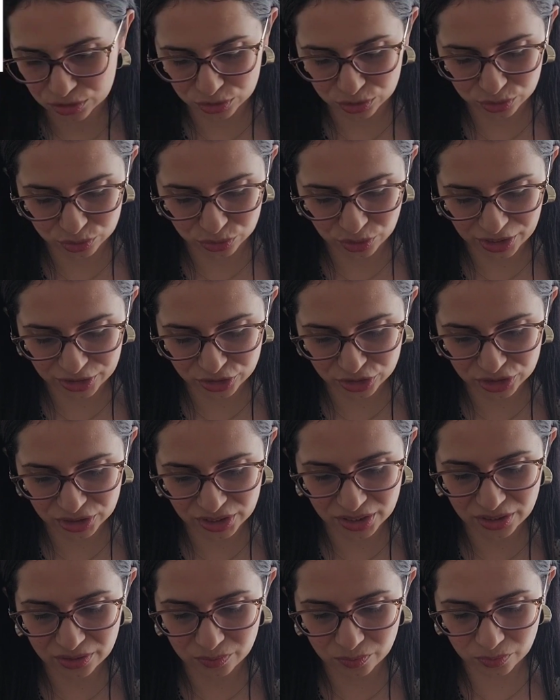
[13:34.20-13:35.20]

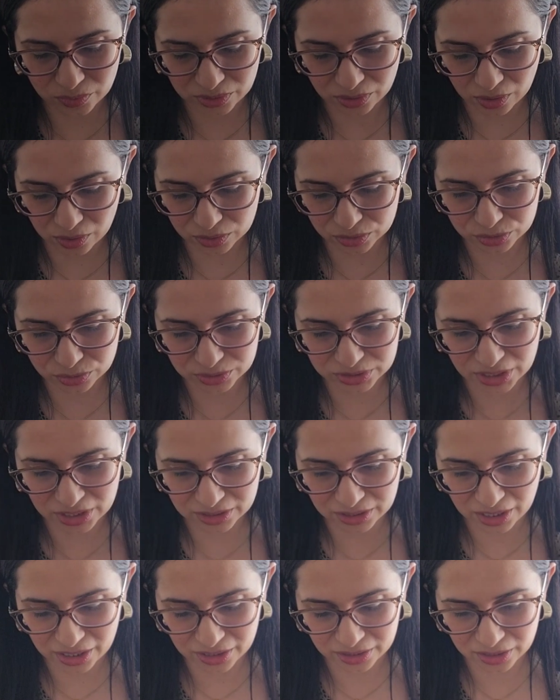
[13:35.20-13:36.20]
Stretching will also
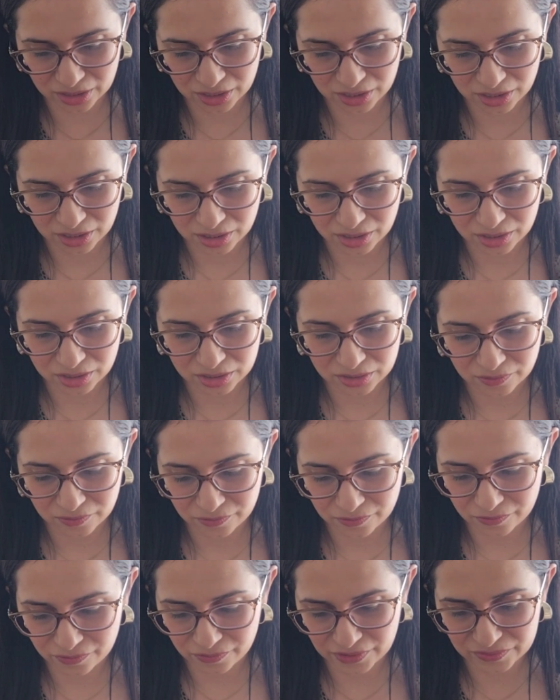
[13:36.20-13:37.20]
take like
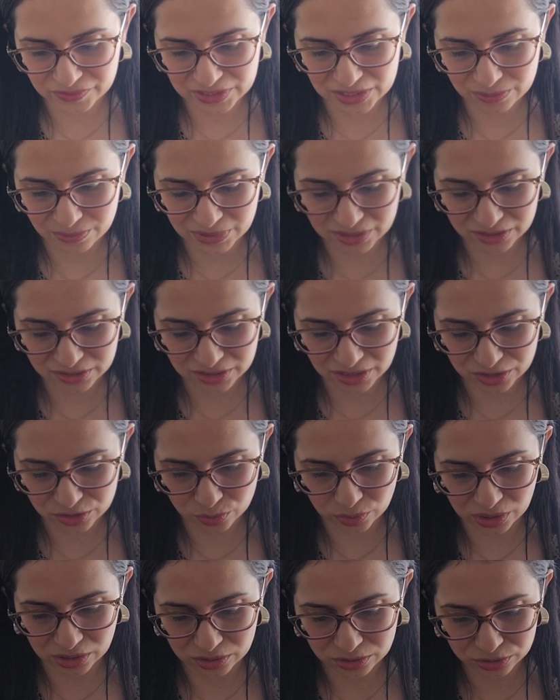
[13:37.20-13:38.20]
15 minutes as
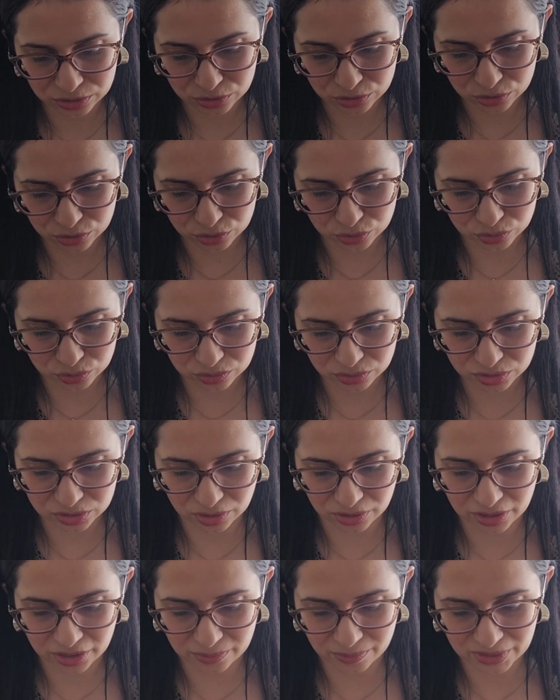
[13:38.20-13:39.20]
well.
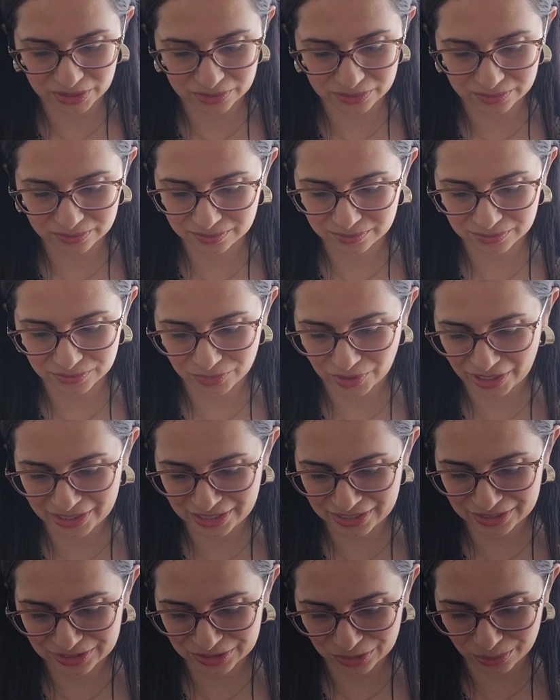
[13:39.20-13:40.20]
Sorry, my
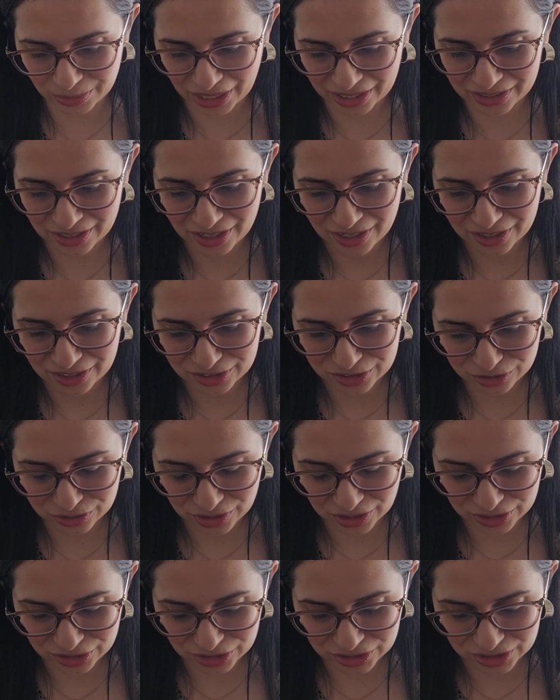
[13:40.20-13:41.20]
writing is so bad.
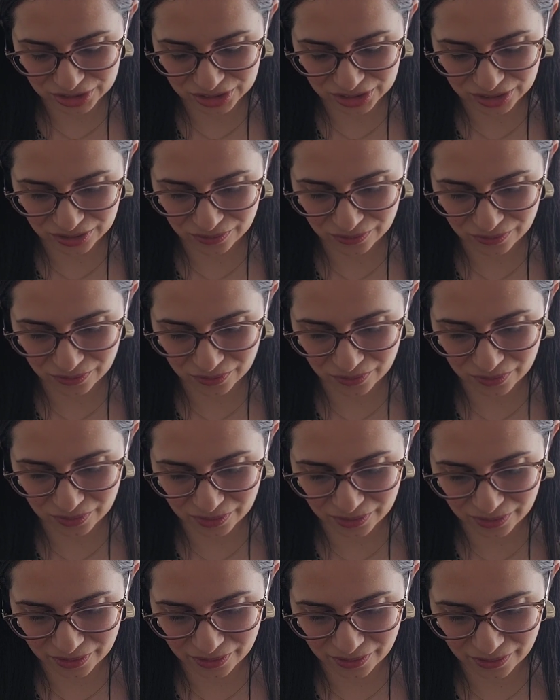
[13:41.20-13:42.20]
Stretching
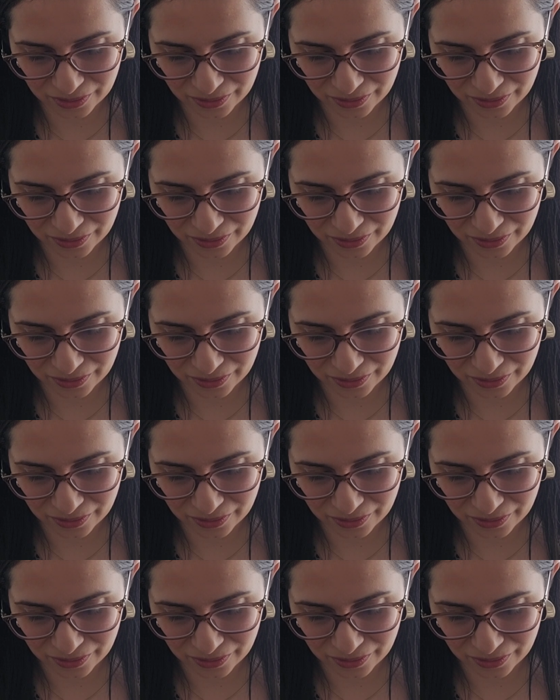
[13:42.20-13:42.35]
for